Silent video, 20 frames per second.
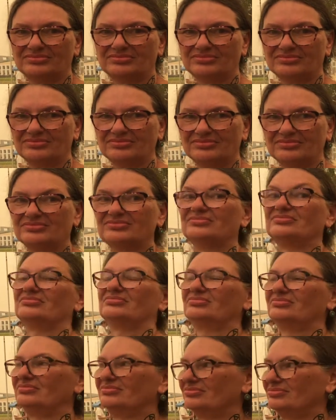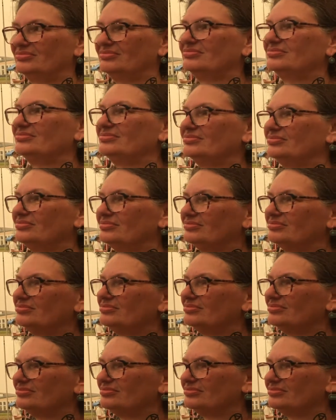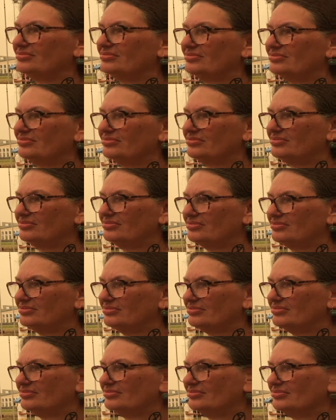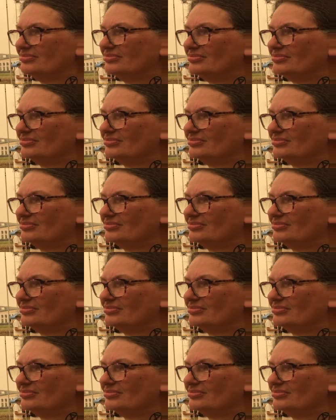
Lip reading: The person shown says nothing.